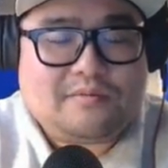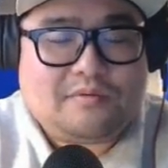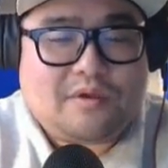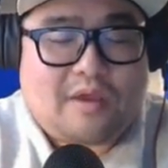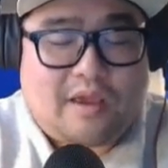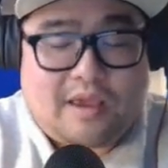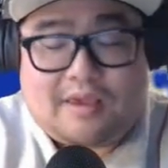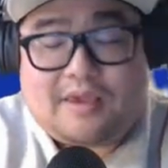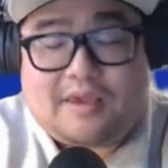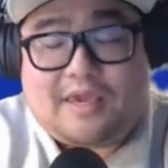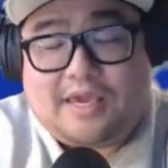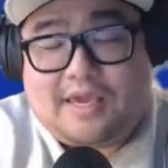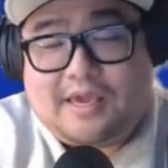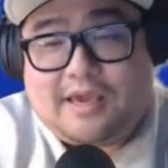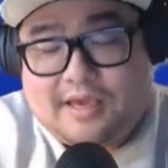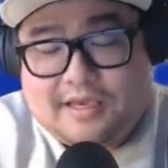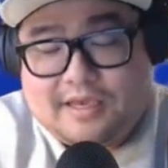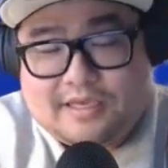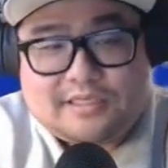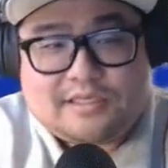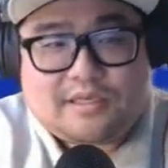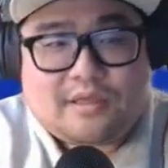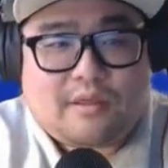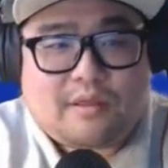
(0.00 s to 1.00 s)
he
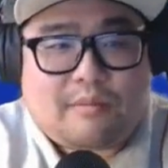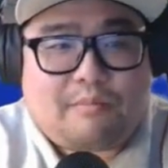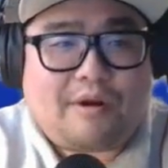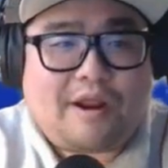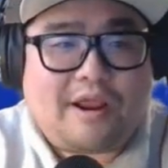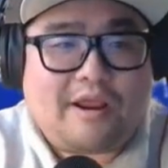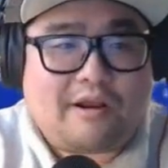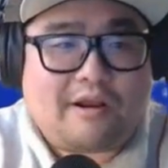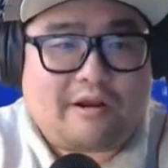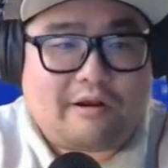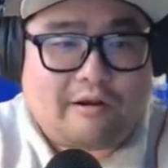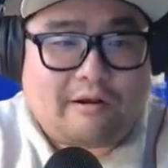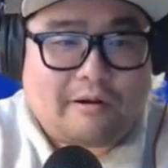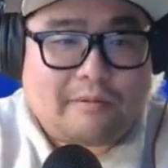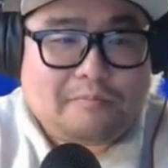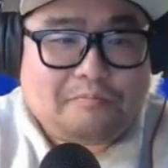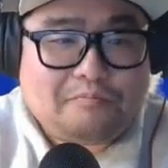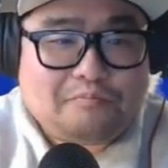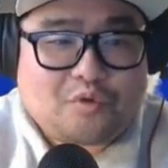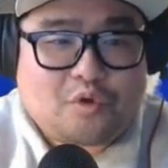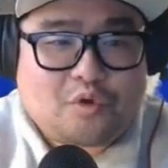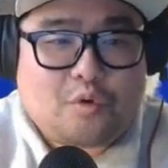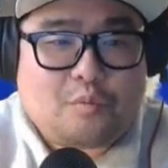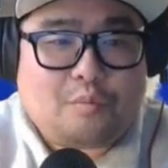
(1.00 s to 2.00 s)
is the breaker
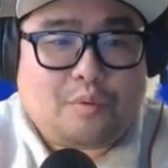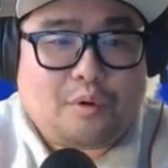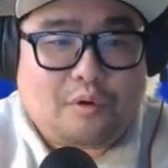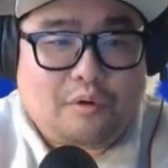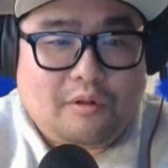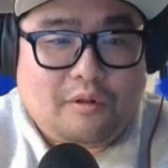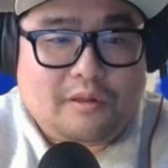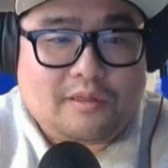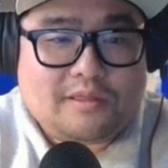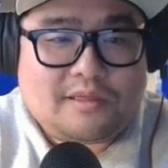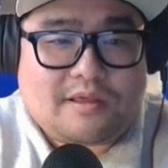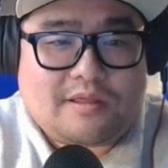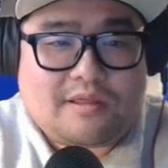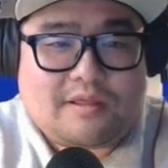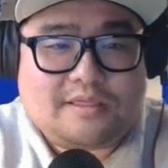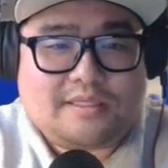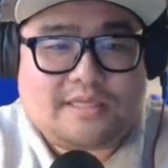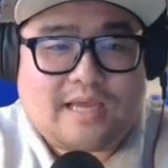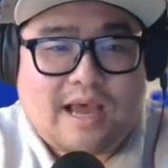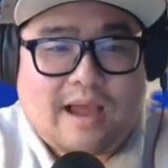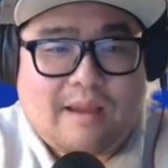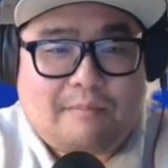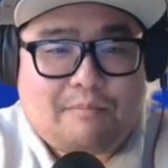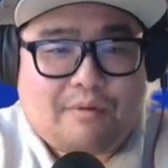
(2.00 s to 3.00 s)
who pulled the
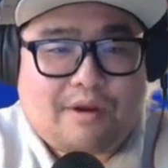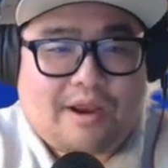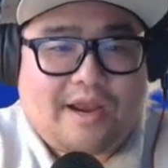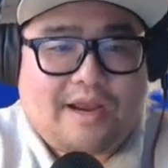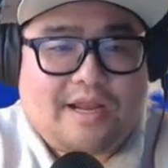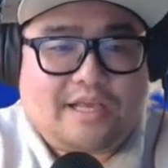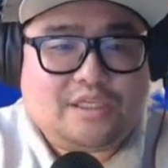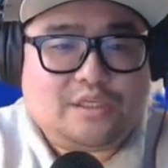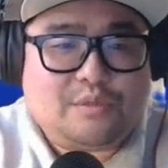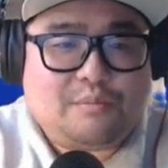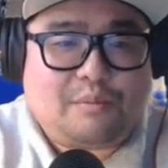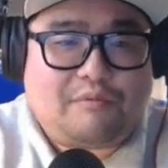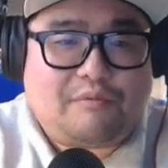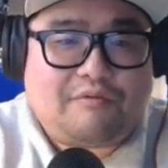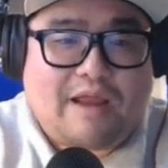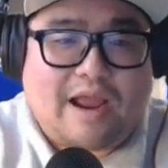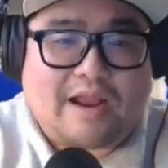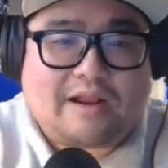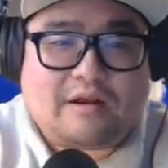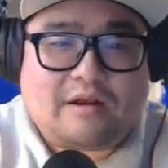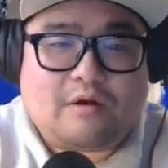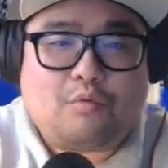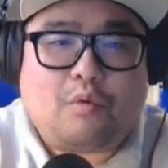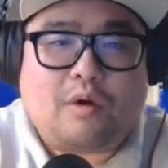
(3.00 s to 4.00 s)
Tom Brady
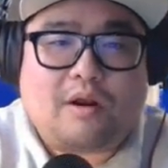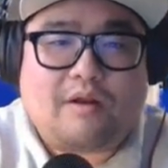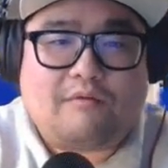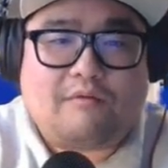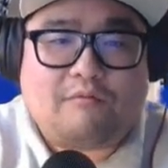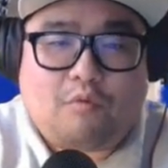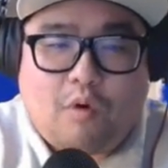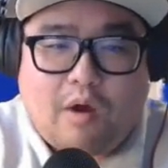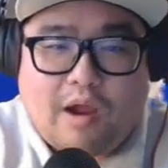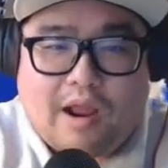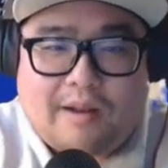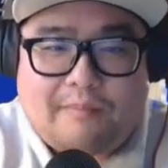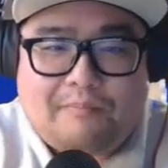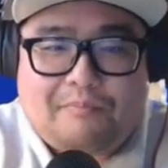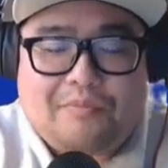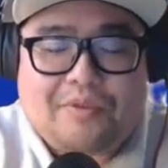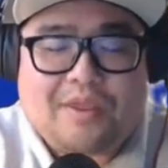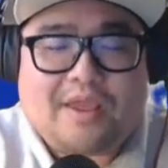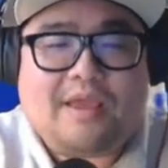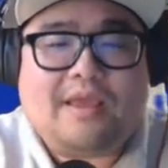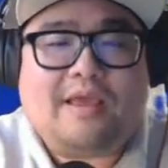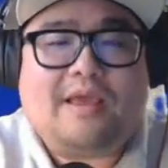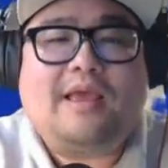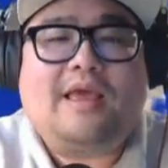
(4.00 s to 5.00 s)
Superfractor 1 of 1
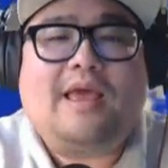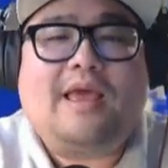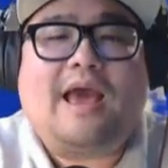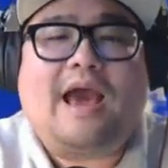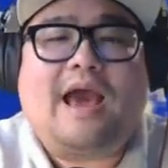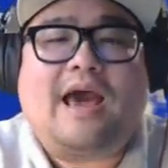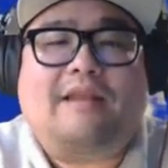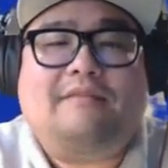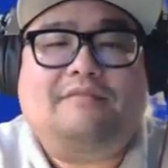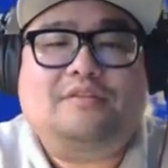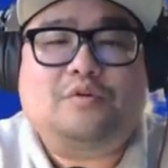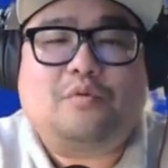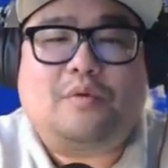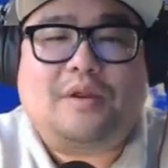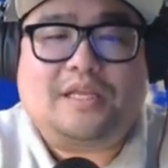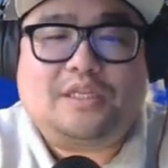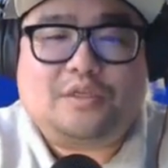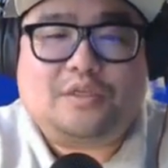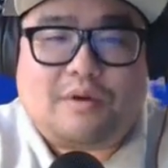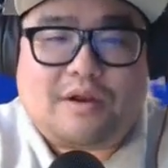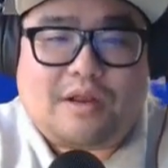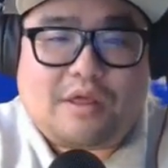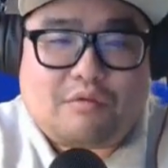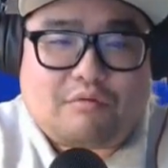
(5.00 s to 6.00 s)
out of
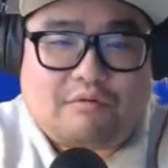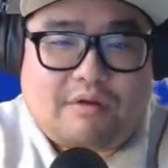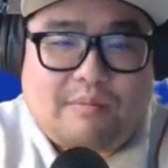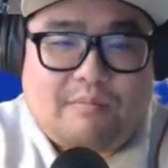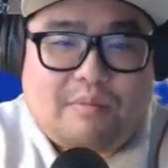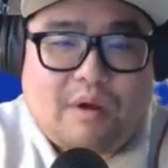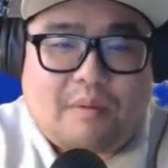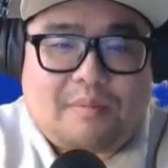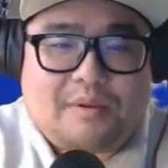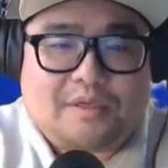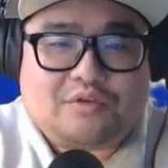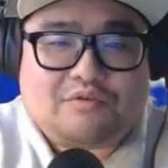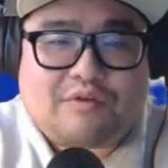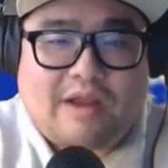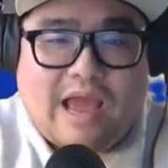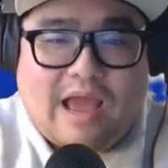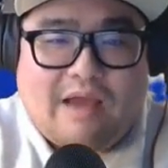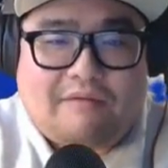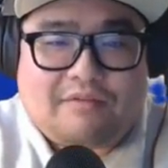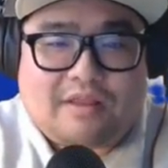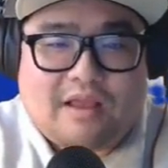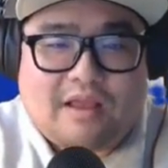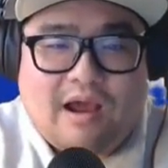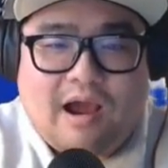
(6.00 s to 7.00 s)
2023 Bowman
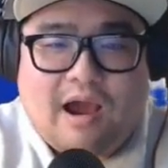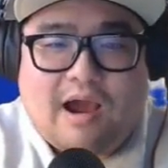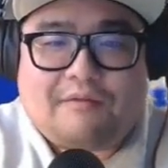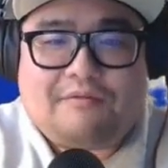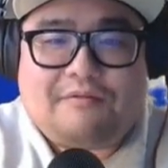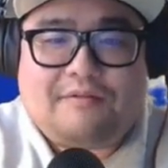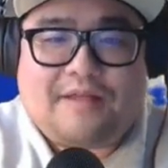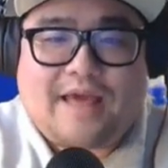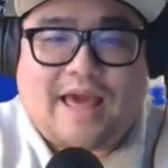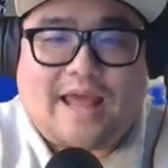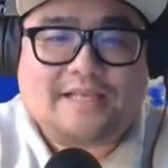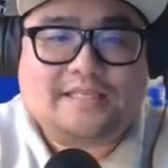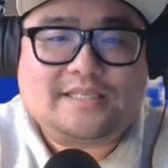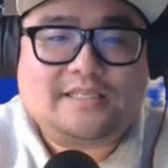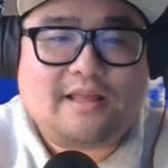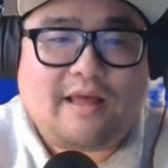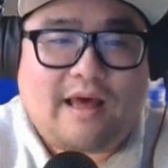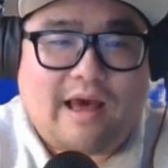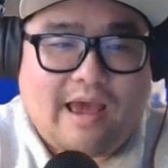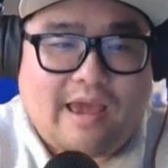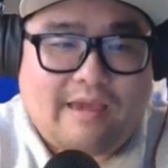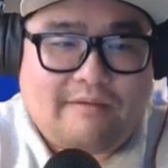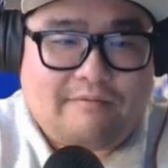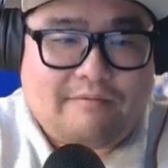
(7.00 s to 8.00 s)
Draft on Fanatics
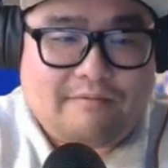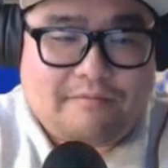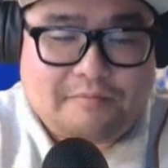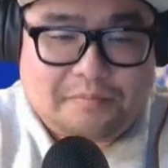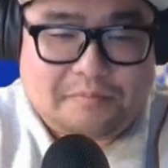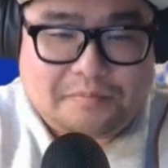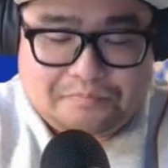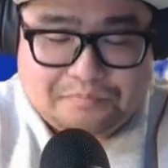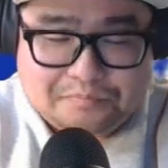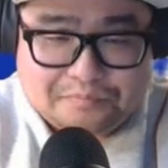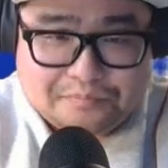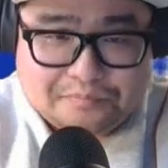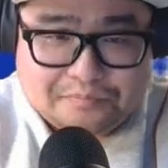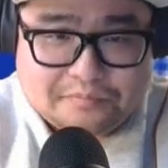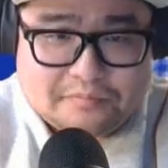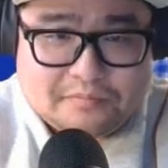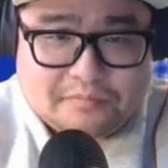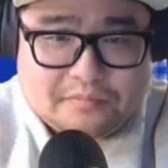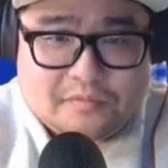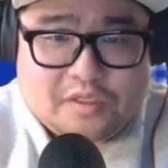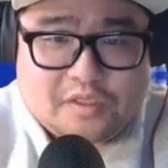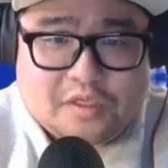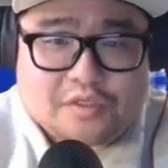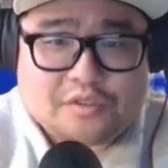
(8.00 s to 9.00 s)
Live.
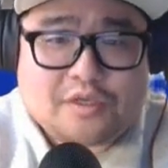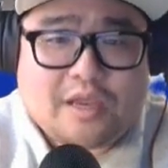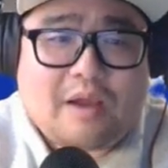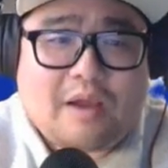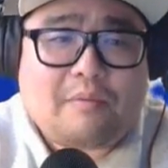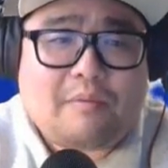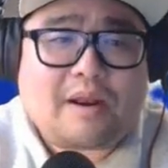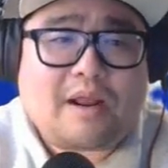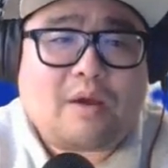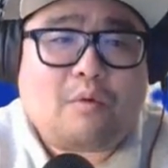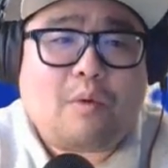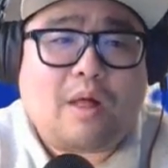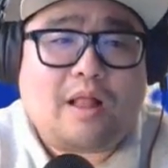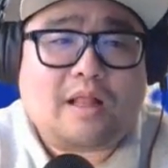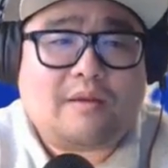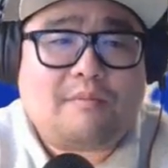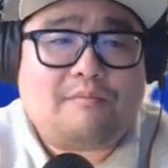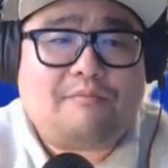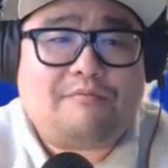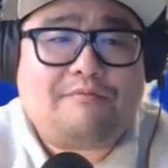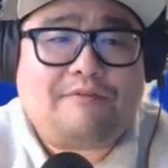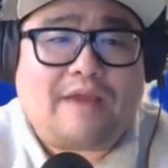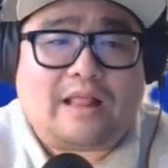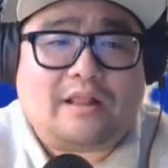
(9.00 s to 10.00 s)
So I want to
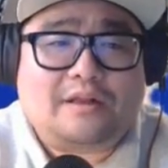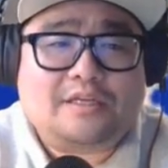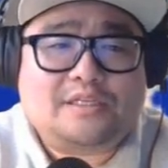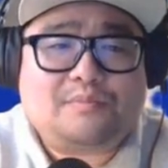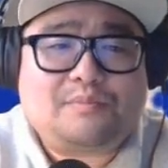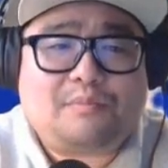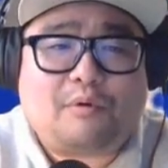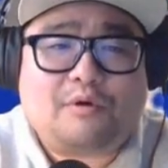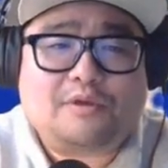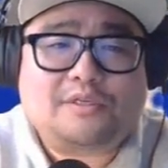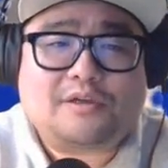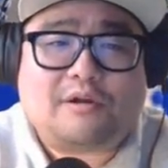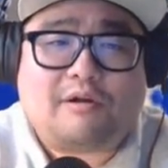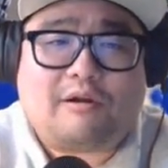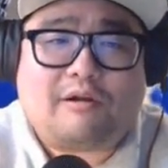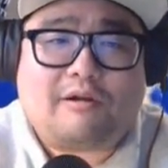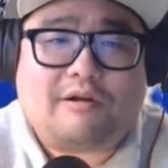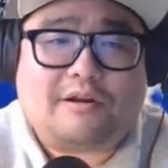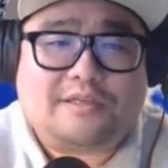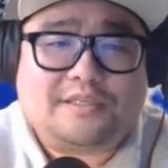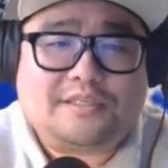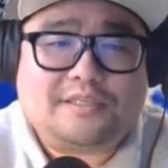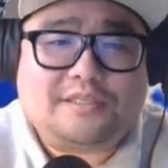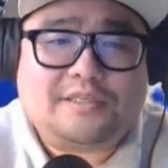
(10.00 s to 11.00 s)
welcome Valor Sports
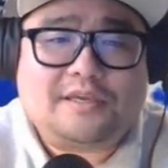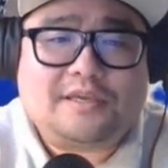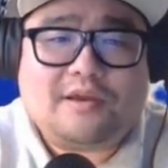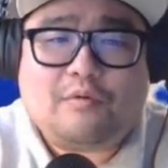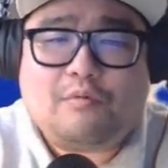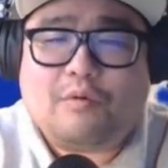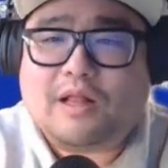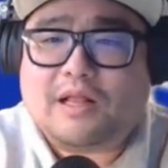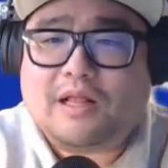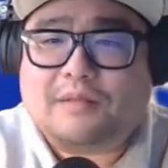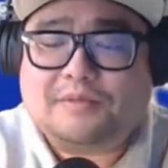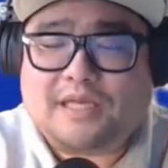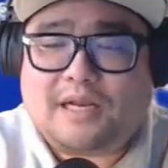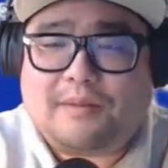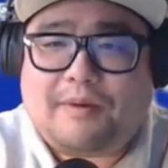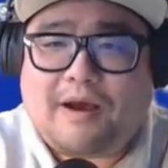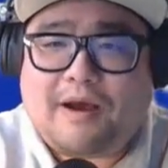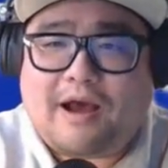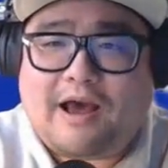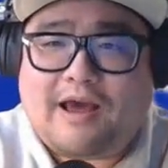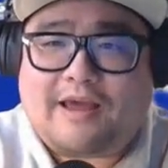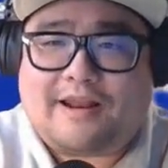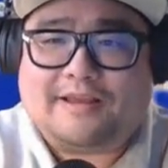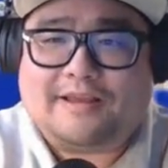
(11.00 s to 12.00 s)
Cards. Welcome to the
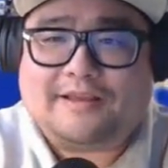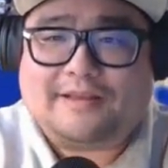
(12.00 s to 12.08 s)
pod.